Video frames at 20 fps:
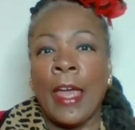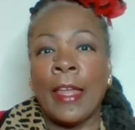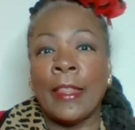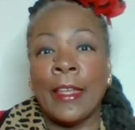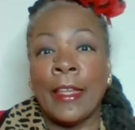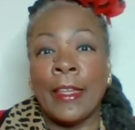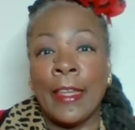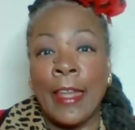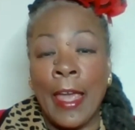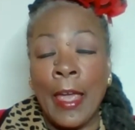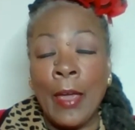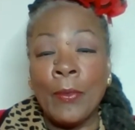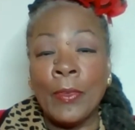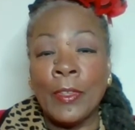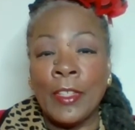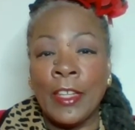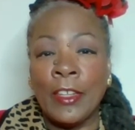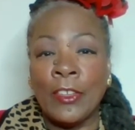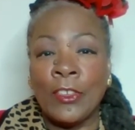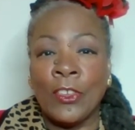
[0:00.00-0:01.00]
And then they
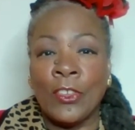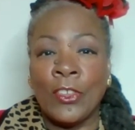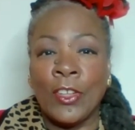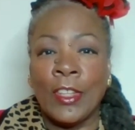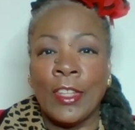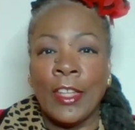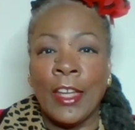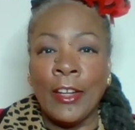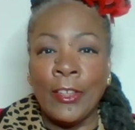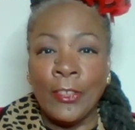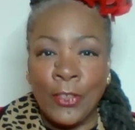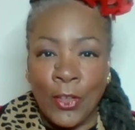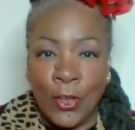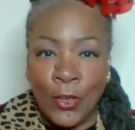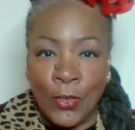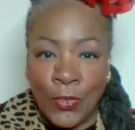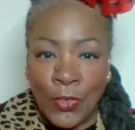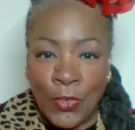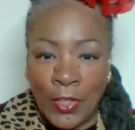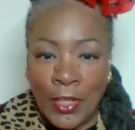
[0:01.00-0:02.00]
would teach it to their
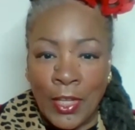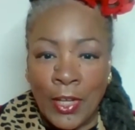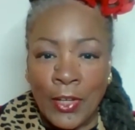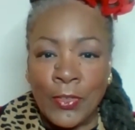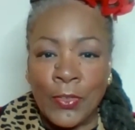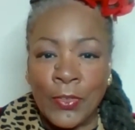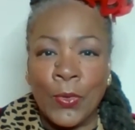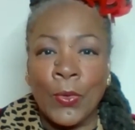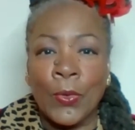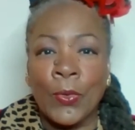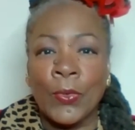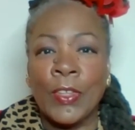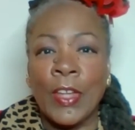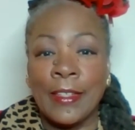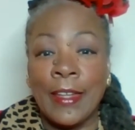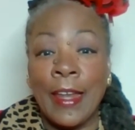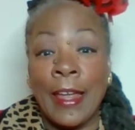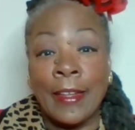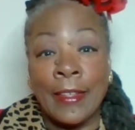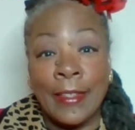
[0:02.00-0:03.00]
children in their schools
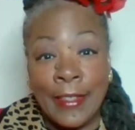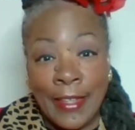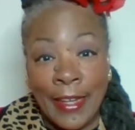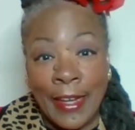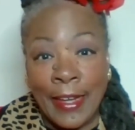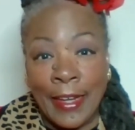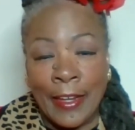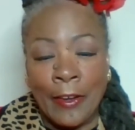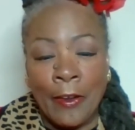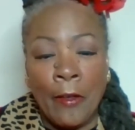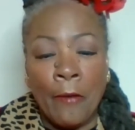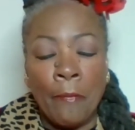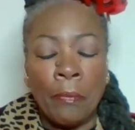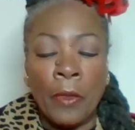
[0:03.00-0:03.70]
and sing it.